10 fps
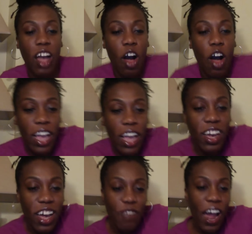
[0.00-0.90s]
Okay,
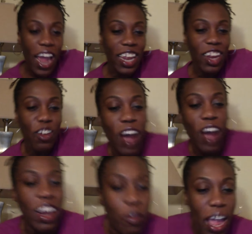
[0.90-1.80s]
good. Finally,
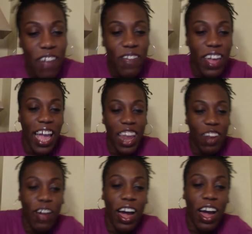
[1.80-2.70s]
Nirvana waving. Hey,
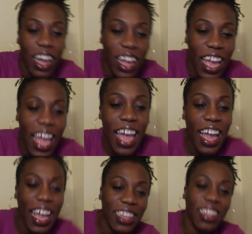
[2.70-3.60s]
Nirvana.
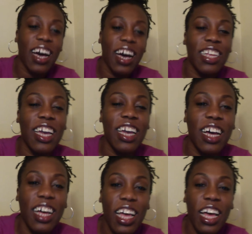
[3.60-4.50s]
Hey, Sonia.
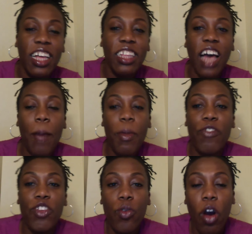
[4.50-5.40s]
Tom, if
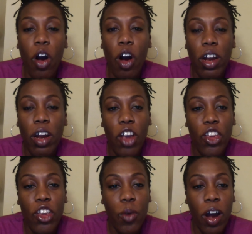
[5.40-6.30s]
you are
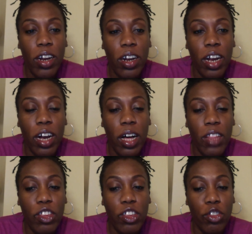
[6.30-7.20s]
you on the
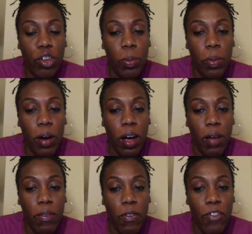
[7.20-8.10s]
YouTube
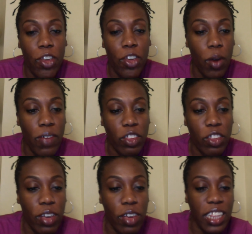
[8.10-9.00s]
view of it so you
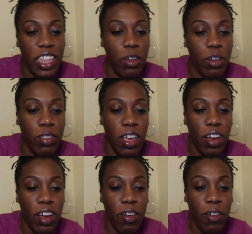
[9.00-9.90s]
can kind of see who's here?